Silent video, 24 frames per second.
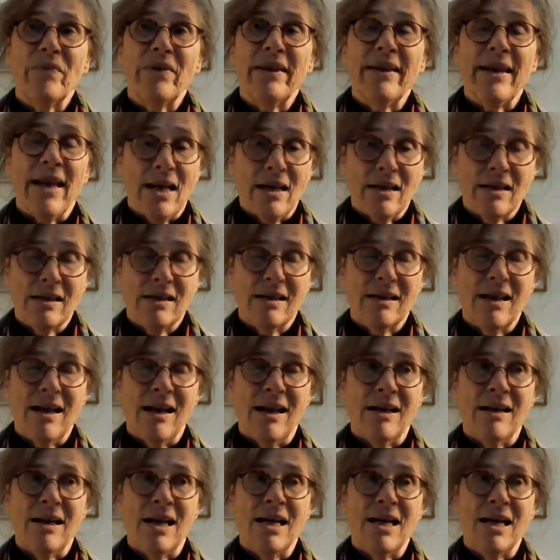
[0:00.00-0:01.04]
Yes,
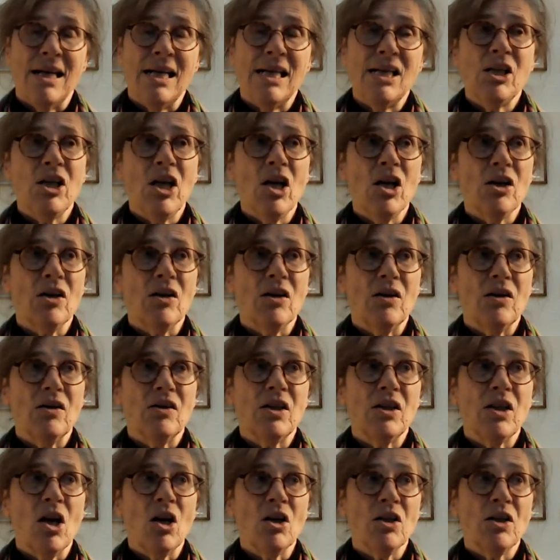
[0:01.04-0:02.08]
and he
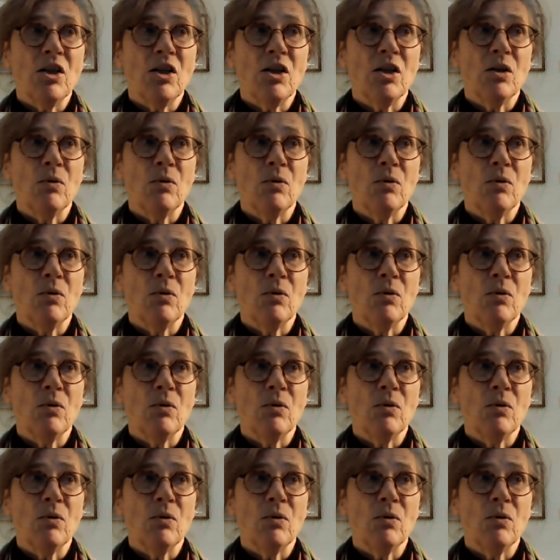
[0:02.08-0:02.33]
started